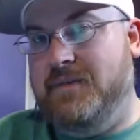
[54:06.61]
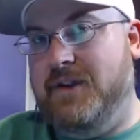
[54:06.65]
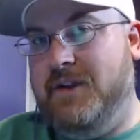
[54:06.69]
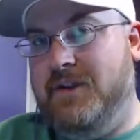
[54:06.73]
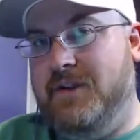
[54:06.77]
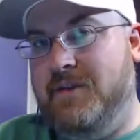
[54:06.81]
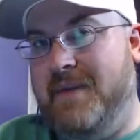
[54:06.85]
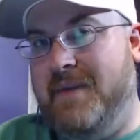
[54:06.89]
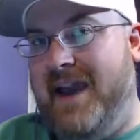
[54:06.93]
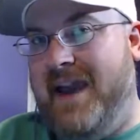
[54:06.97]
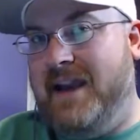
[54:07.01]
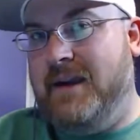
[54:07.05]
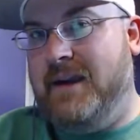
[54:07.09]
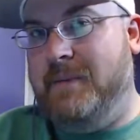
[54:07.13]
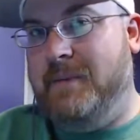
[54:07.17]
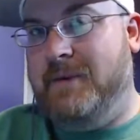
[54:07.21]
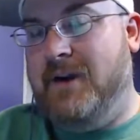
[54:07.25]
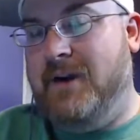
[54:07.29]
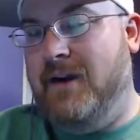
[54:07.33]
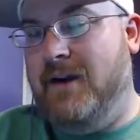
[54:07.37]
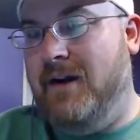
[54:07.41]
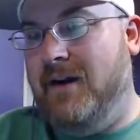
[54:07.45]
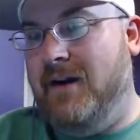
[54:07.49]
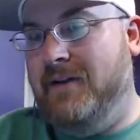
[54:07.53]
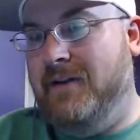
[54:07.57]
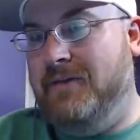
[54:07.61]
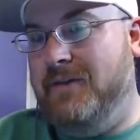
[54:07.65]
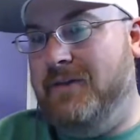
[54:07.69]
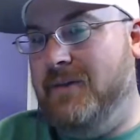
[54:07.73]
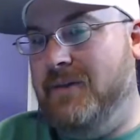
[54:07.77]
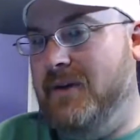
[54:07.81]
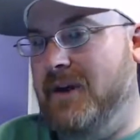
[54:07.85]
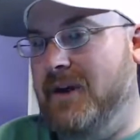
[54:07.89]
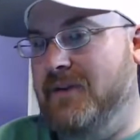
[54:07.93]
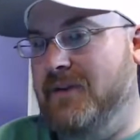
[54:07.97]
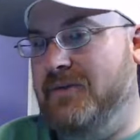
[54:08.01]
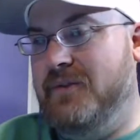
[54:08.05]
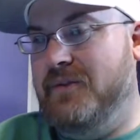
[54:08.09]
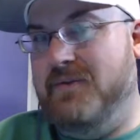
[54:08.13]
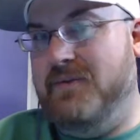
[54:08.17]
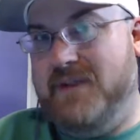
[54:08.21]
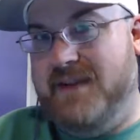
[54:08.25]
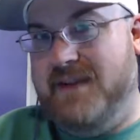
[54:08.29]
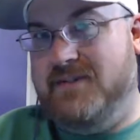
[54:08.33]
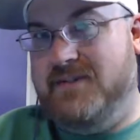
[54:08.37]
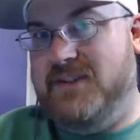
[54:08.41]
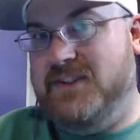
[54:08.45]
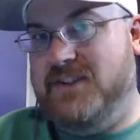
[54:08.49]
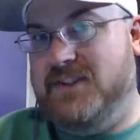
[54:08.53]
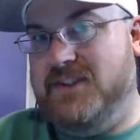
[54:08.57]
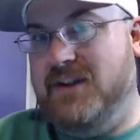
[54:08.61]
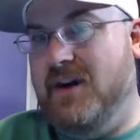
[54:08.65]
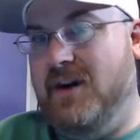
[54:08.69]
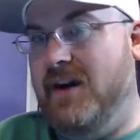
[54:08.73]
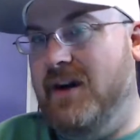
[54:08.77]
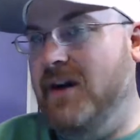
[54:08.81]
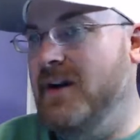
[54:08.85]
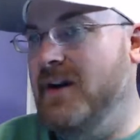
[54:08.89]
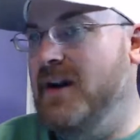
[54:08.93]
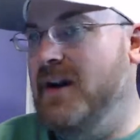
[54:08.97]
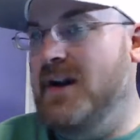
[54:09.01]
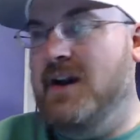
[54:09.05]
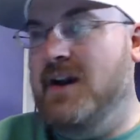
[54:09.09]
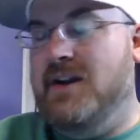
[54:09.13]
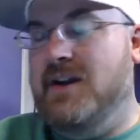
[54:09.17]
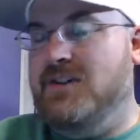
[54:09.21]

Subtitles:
the backup car for David Starr,